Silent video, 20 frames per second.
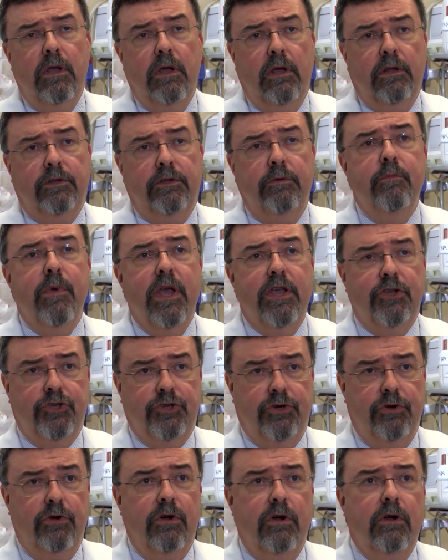uh, to make
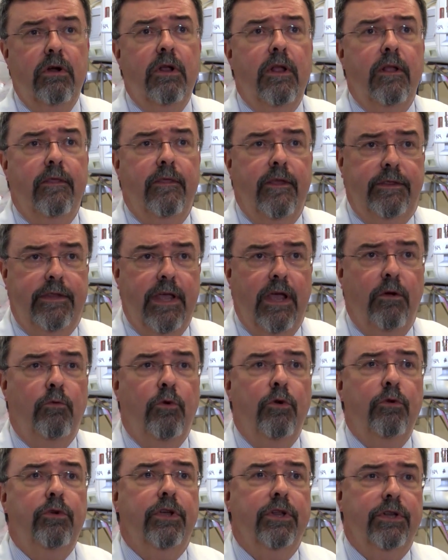sure that that
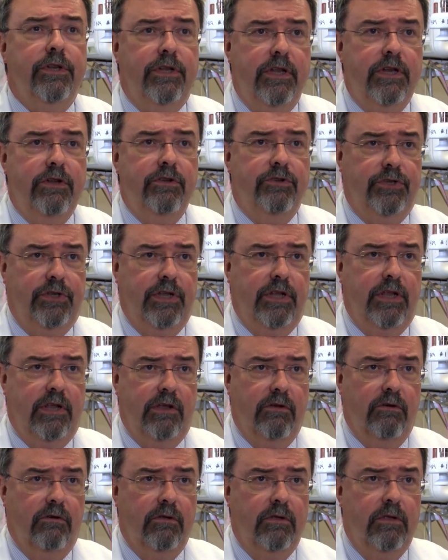wound continues to
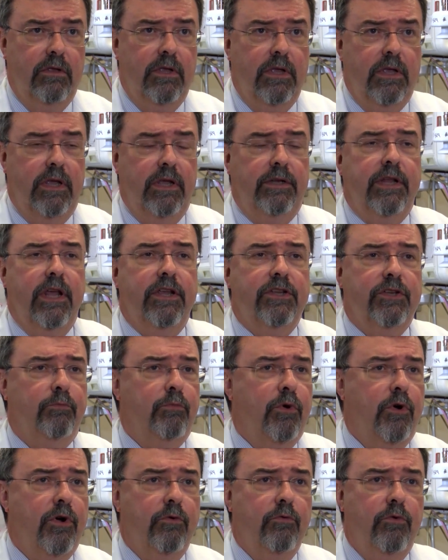heal. It takes a
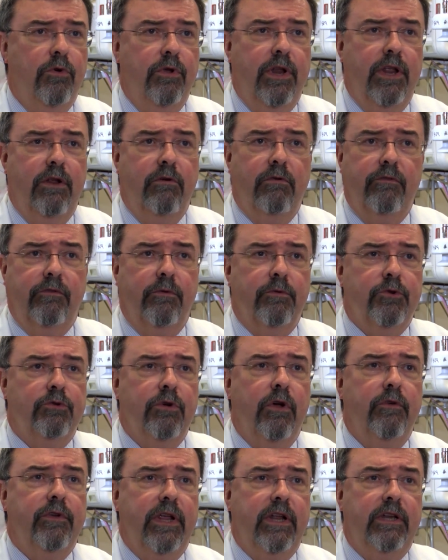burn wound anywhere from
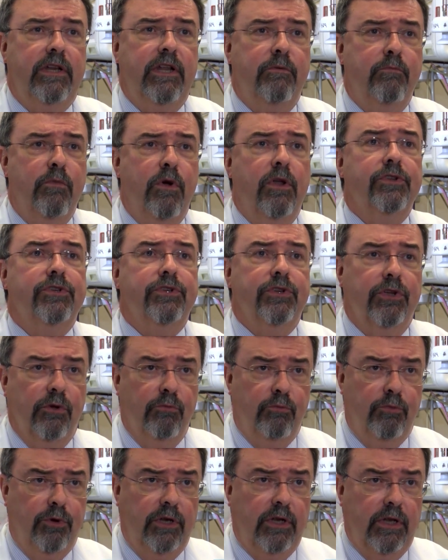12 to 18 months to
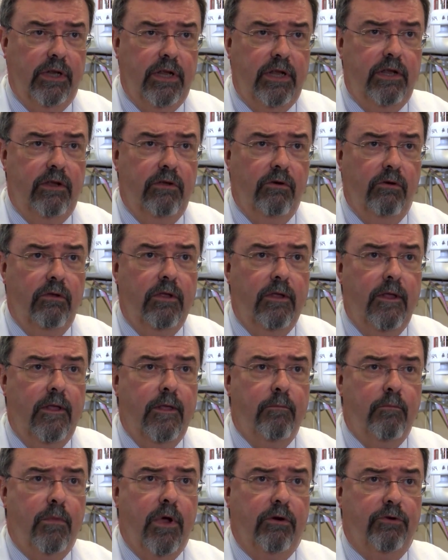completely heal
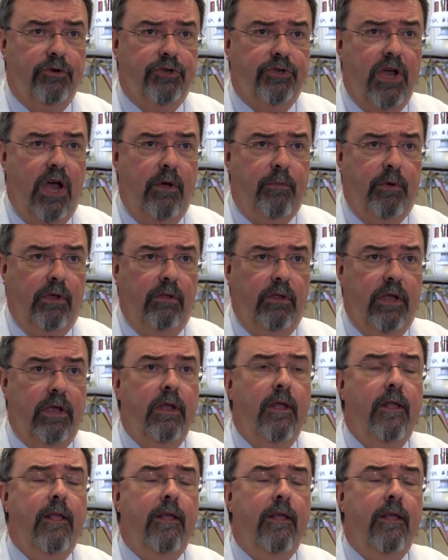microscopically.